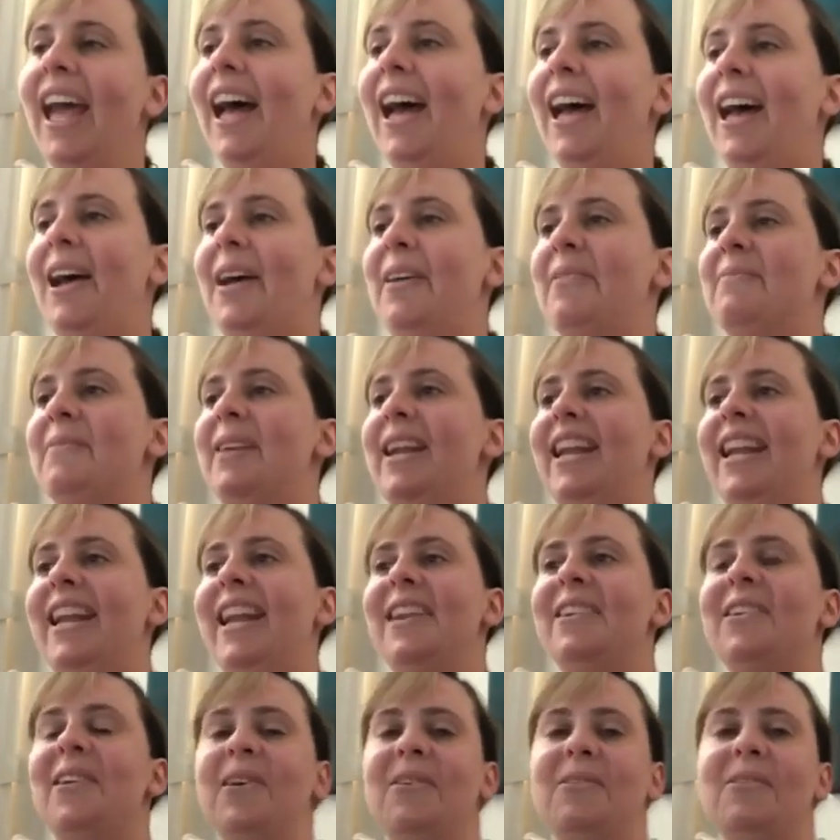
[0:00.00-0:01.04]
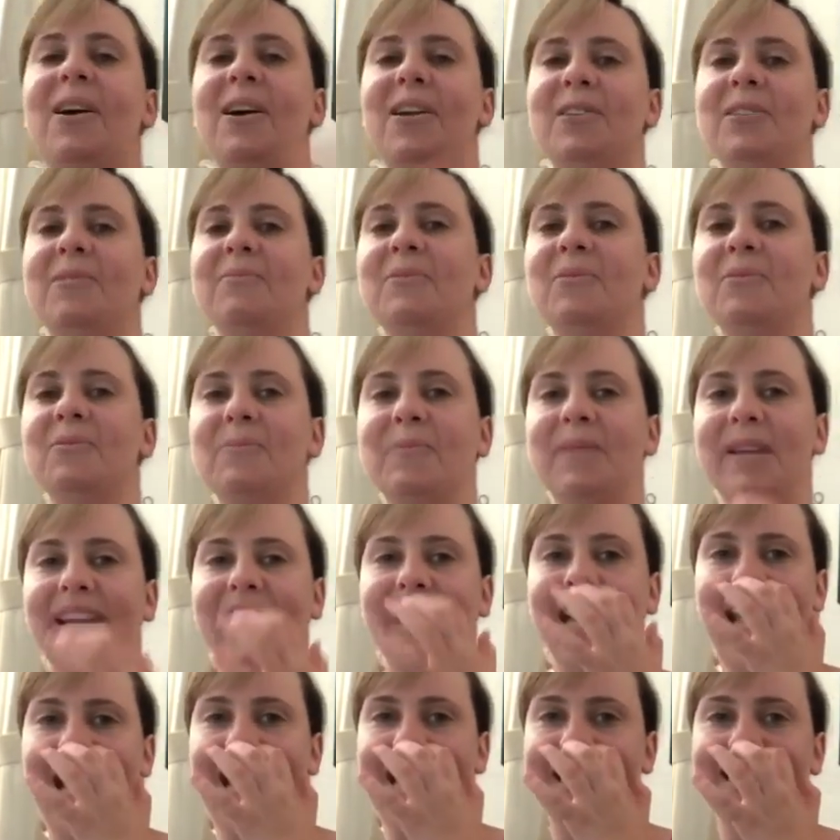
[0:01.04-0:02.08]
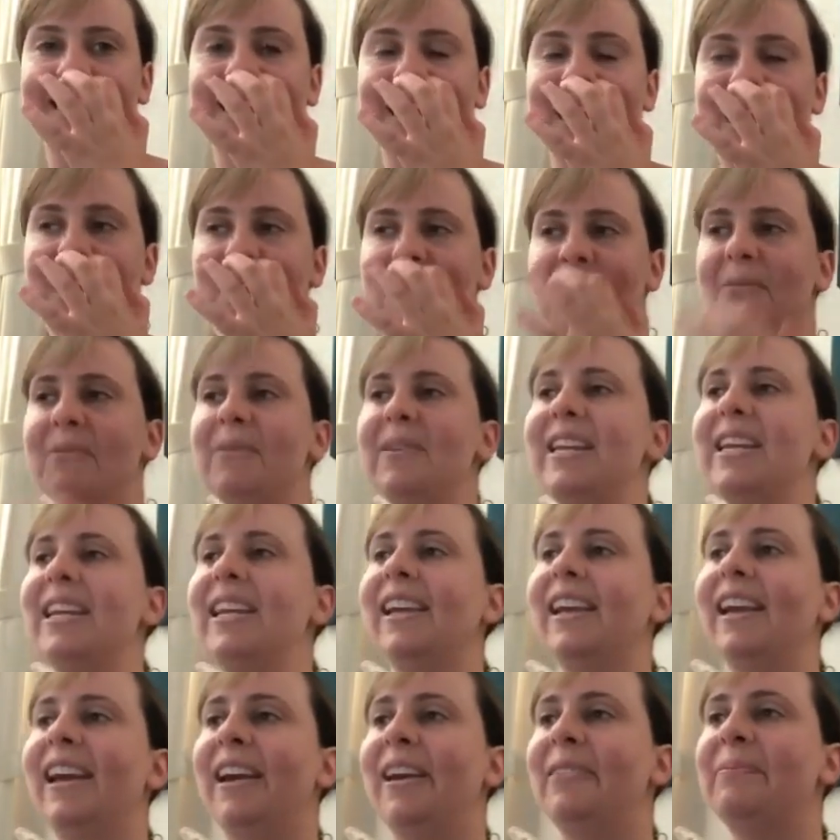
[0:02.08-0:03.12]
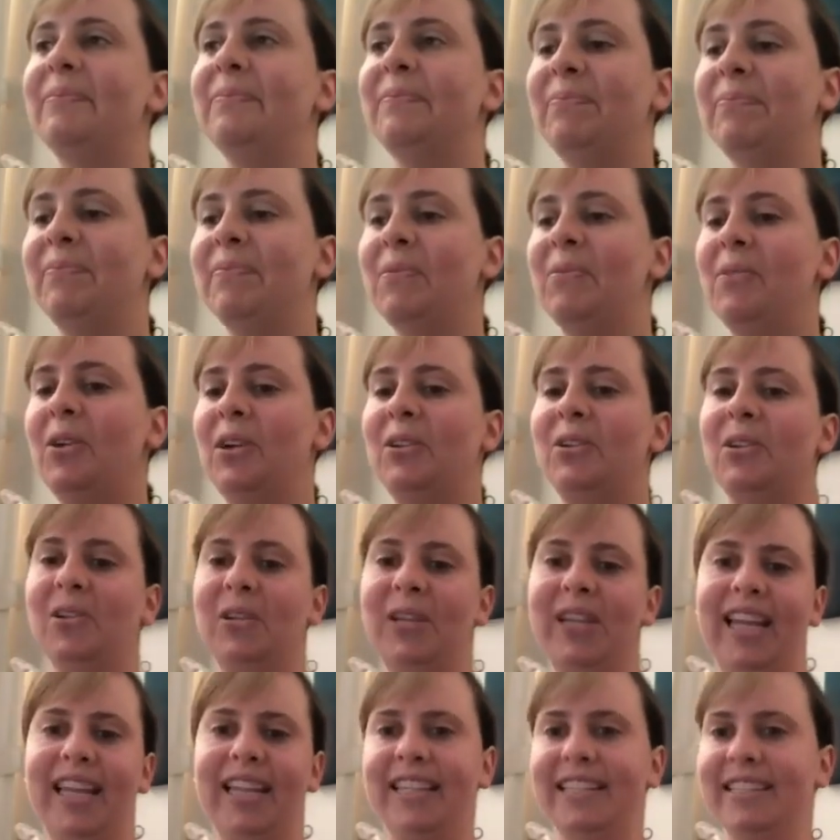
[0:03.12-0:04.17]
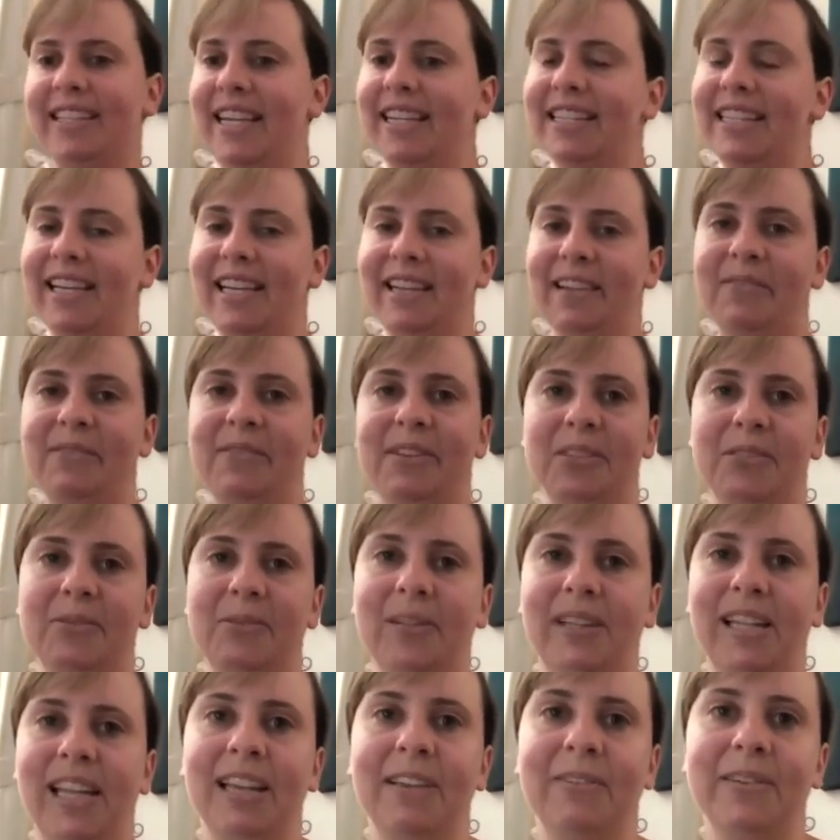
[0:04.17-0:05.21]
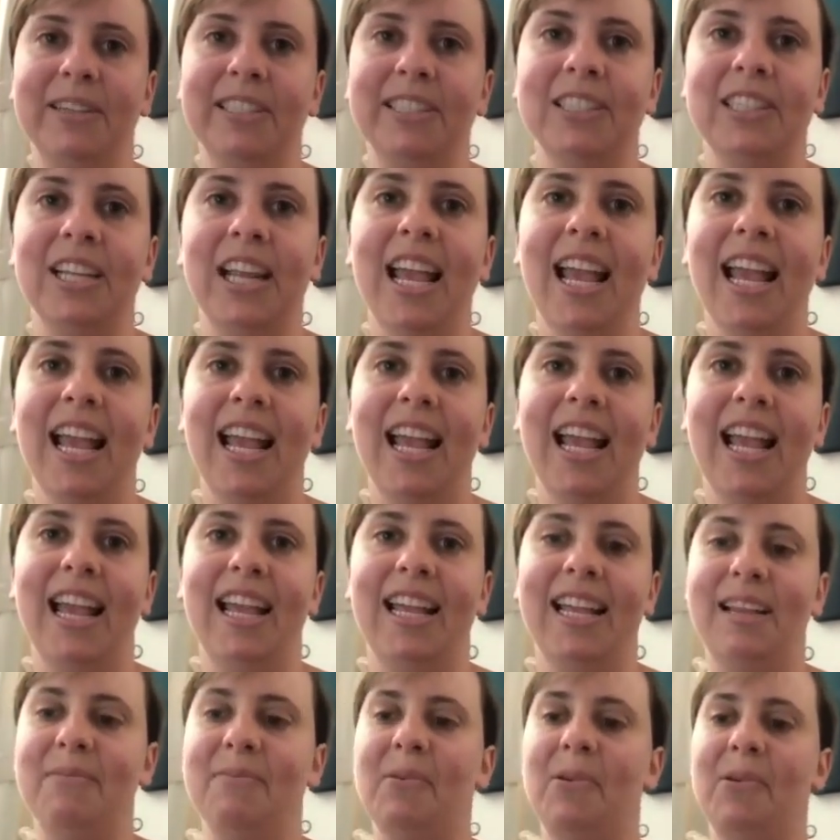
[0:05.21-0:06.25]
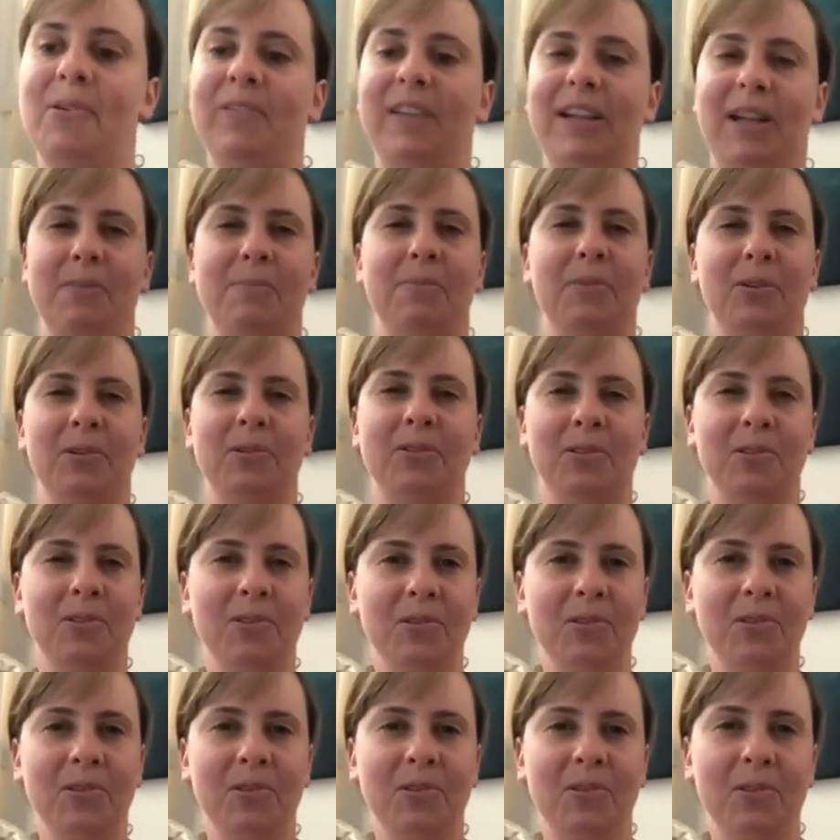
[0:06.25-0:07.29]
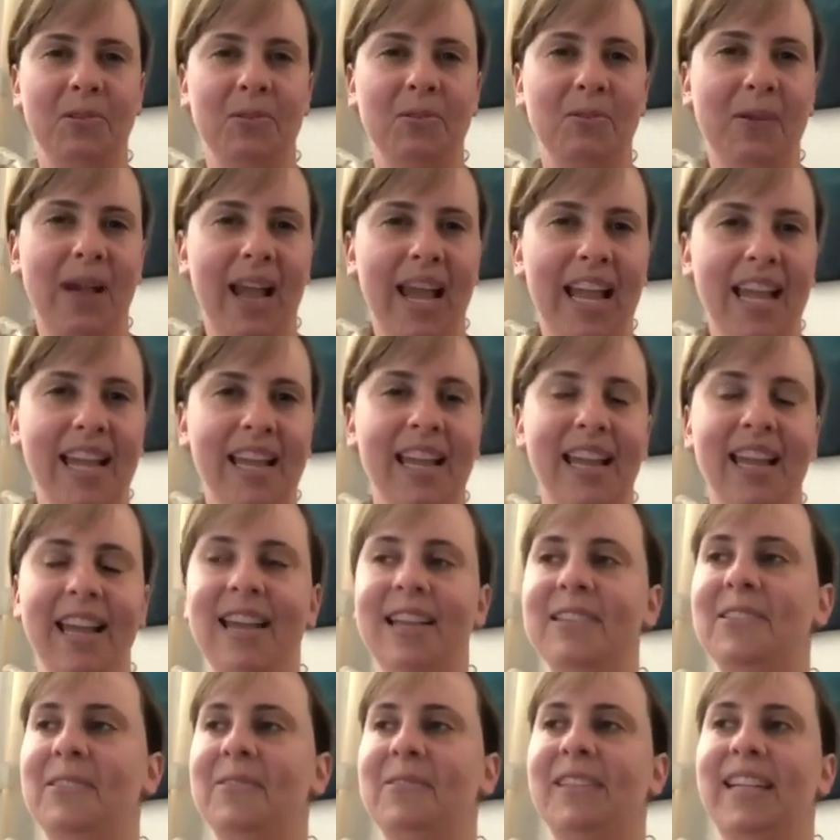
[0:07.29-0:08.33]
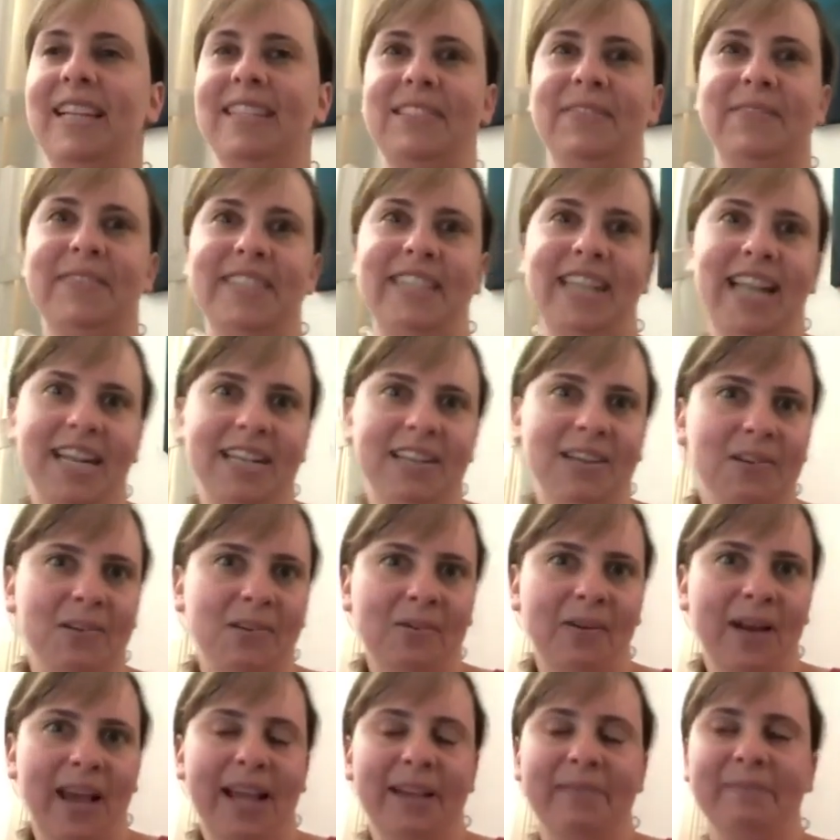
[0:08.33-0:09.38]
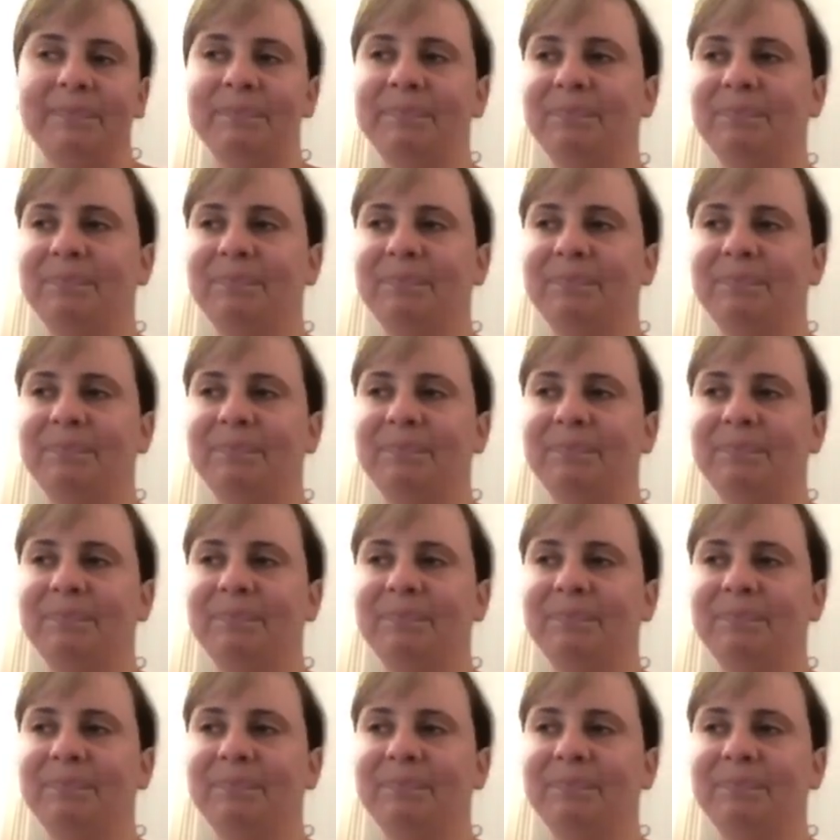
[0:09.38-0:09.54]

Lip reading: And I know on the movement end, we are looking at this idea of visual language in more of like a personal way, so less of a technical way.